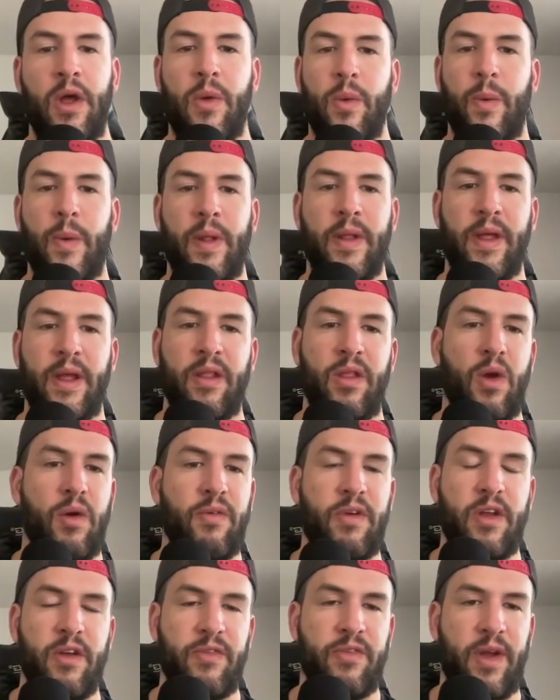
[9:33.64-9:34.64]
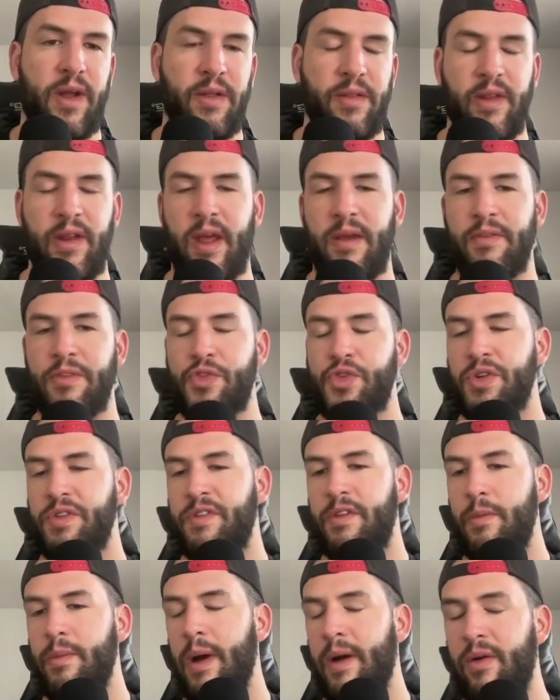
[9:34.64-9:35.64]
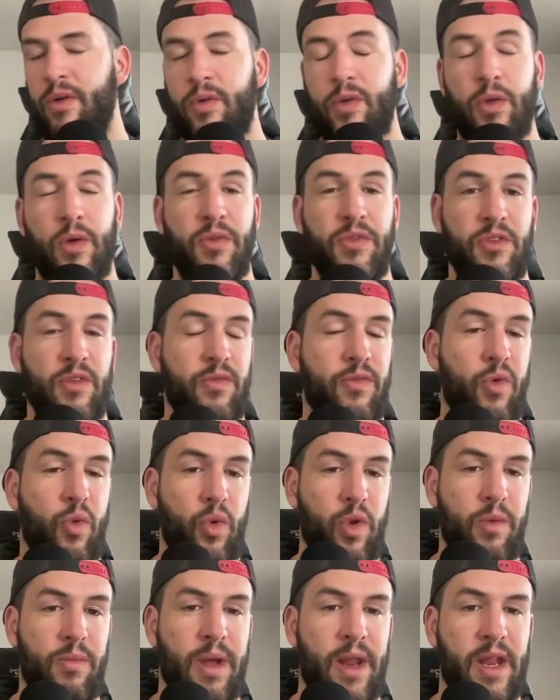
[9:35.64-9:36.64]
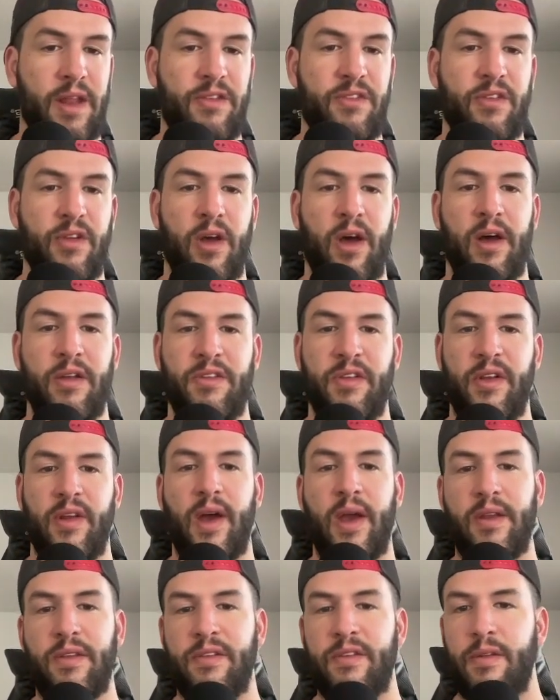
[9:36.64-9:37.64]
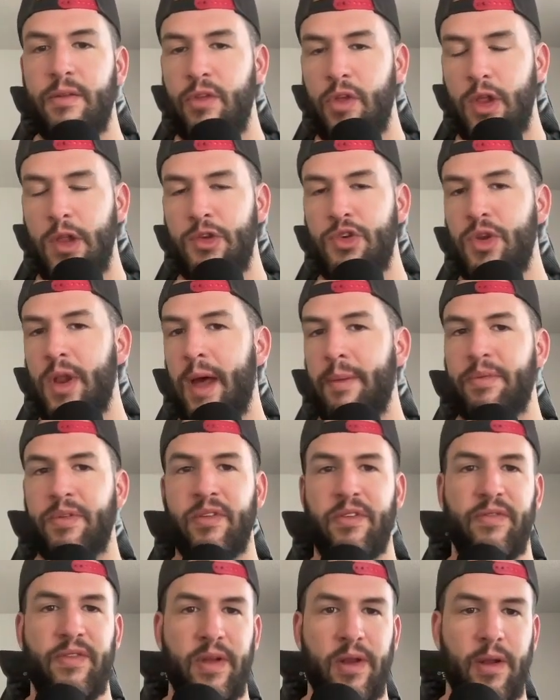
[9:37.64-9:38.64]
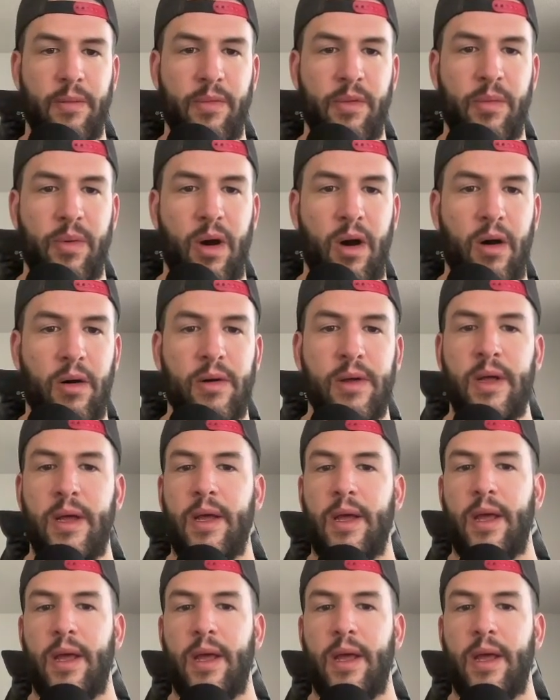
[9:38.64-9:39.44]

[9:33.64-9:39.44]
really like the over here for Anthony Davis. Should see about close to forty minutes uh, tonight. Should absolutely feed him the ball.